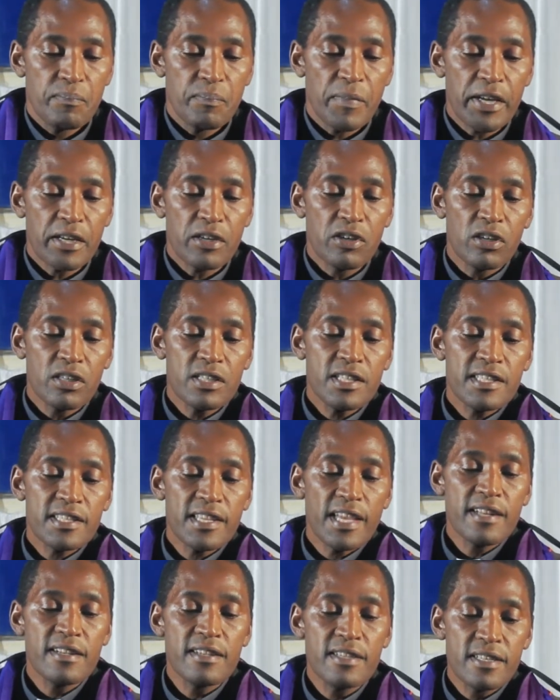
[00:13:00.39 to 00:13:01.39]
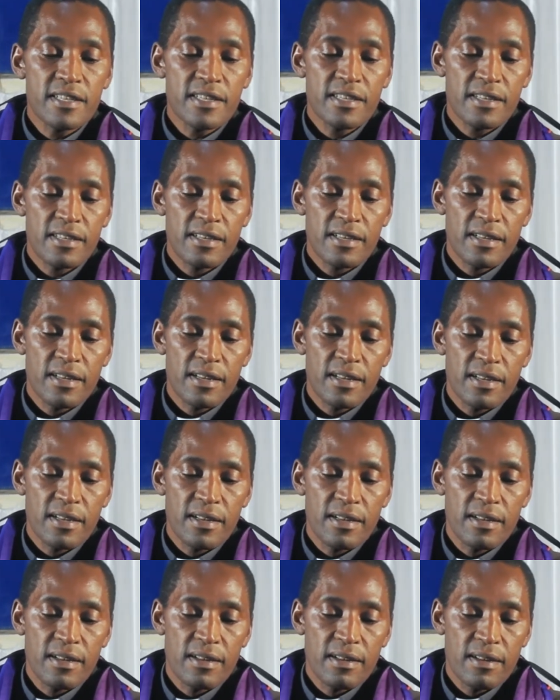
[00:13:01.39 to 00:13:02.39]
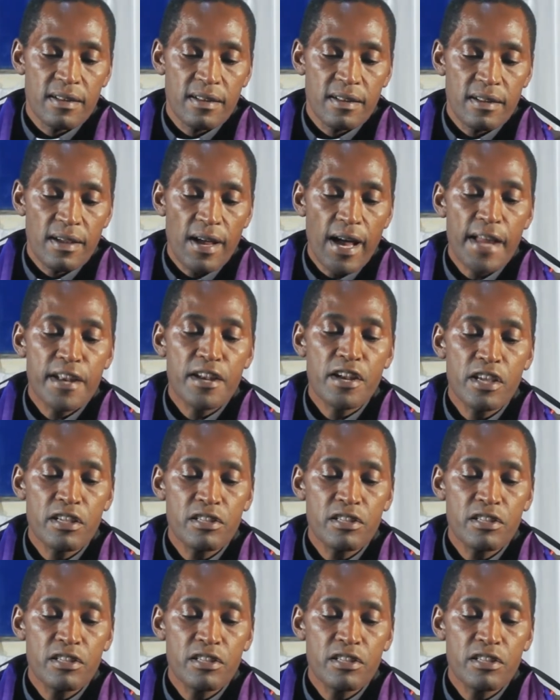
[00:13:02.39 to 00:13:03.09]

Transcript: My God sent an